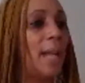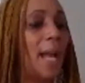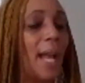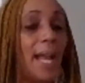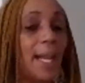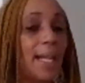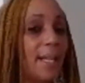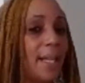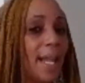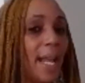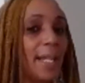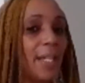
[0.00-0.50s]

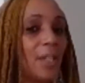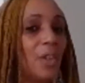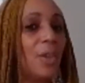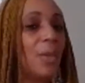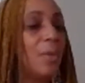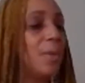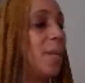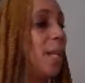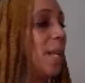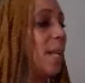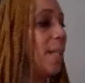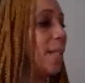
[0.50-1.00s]
And that
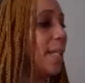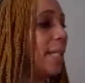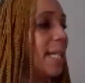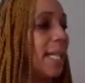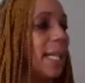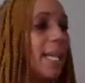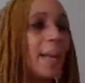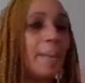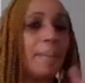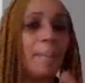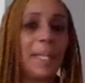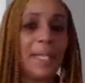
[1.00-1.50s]
curiosity
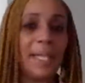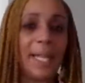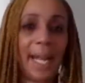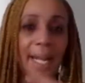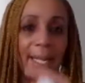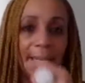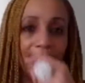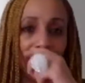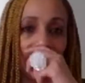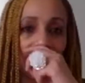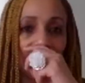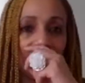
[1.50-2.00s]
can be
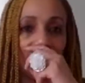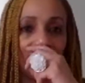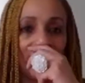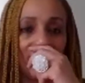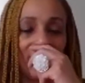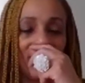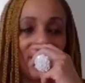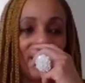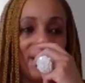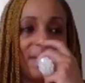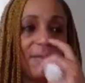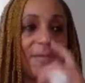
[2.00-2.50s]
deadly,
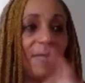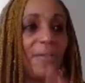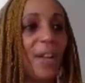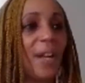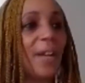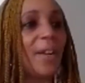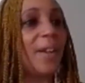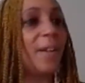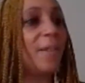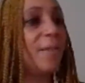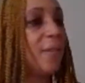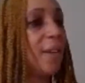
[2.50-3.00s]

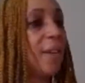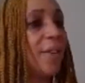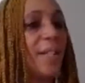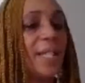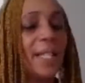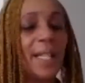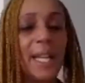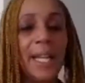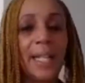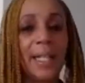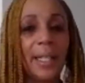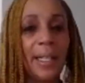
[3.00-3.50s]
very, very
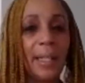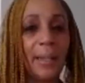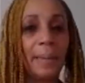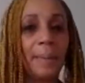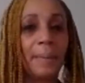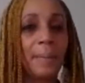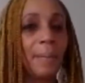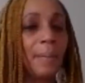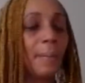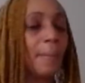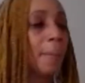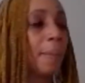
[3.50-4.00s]
deadly.
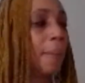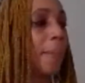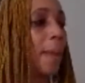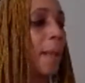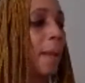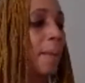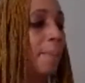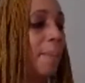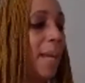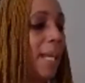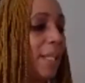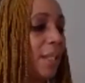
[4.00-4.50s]

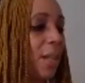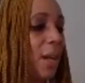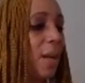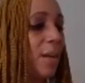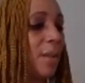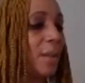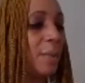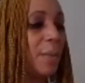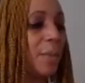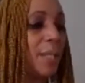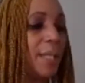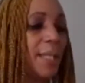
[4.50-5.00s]
My
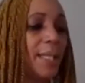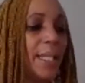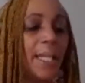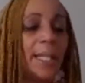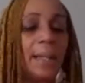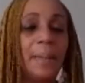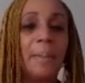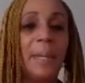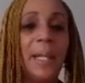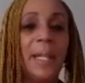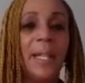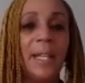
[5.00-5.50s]
daughter was
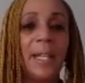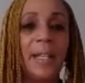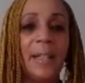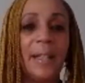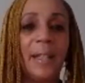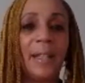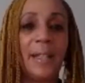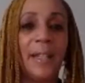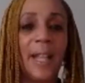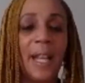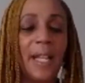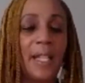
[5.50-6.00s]
telling me
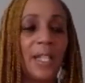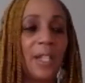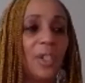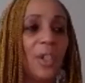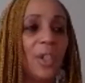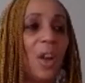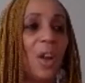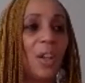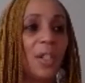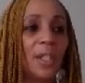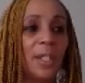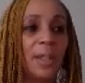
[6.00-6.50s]
that they
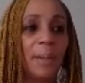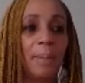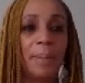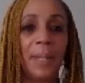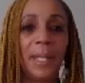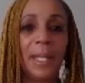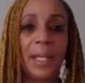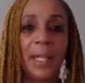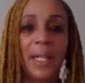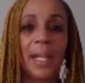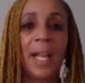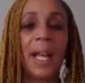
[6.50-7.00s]
saw
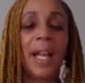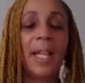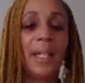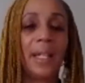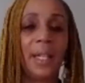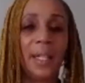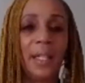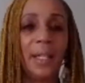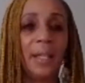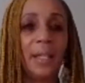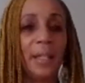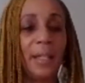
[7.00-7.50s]
somebody at
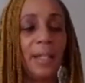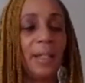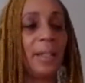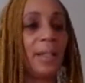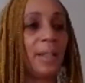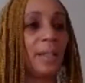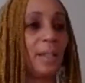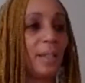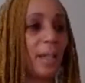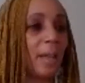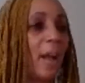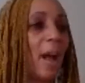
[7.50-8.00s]

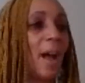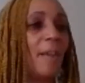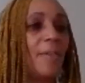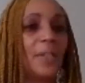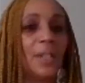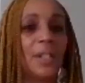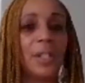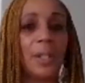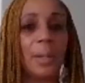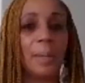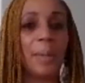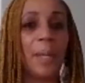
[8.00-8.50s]
the coffee
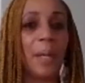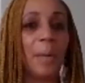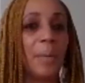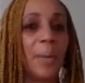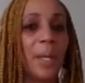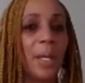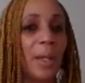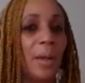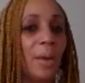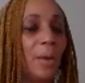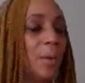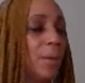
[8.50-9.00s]
shop that
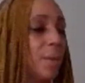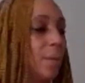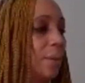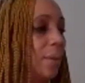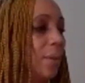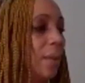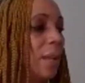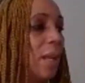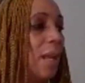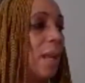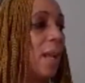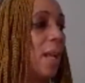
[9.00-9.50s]
we go to,
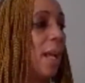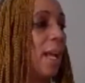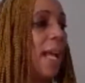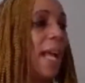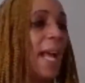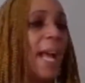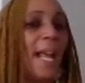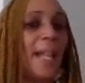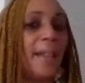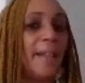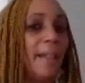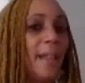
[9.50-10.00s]

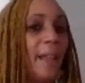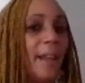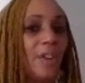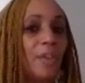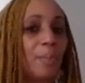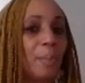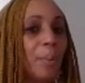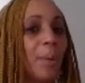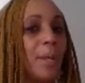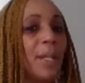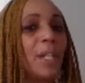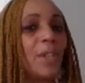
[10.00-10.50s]
and they
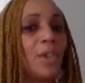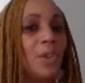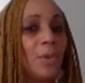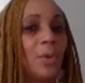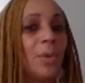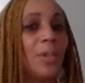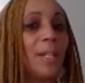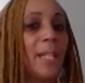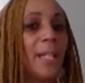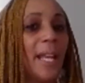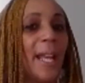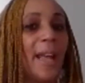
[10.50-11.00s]
are pretty
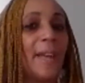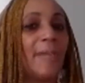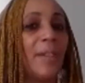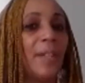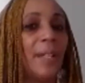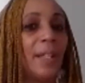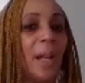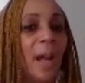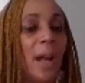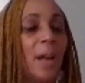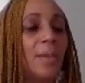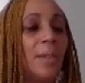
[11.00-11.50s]
sure they have
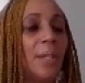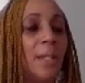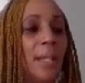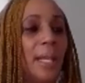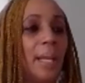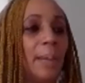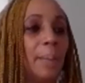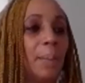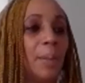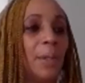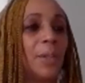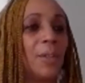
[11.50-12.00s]
encountered
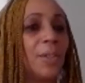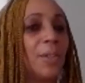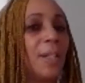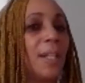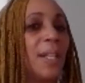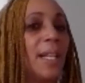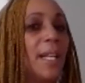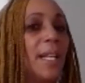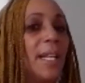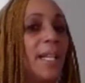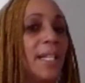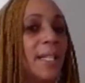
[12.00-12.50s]
that person
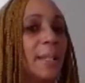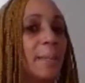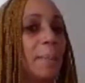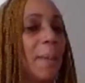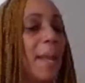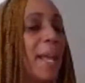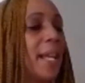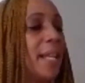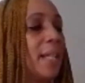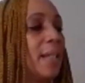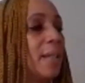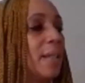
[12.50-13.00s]
in a
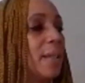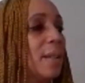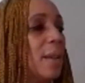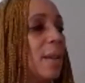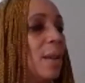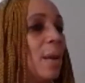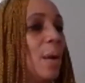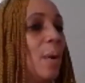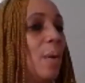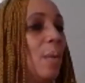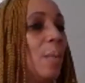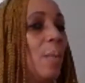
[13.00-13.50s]
space
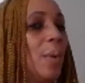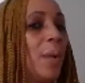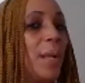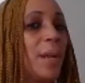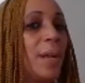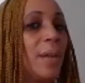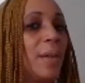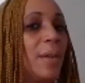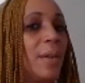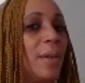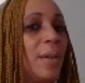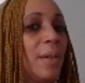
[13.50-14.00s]

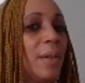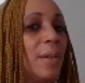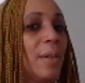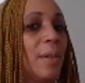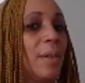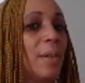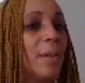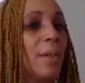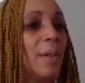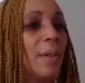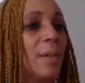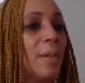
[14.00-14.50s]
where
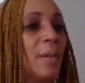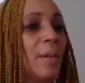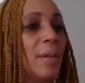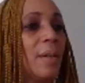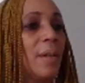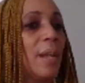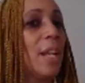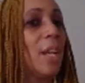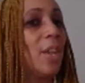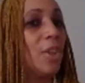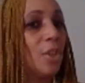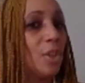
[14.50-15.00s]

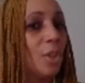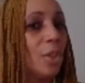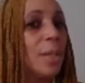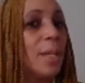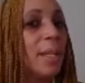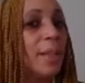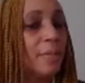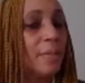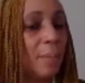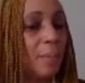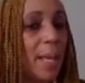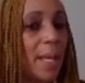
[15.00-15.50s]
he shouldn't
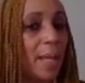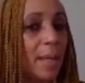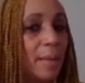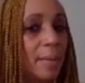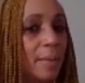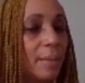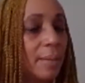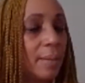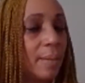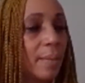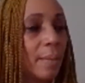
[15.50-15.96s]
have been.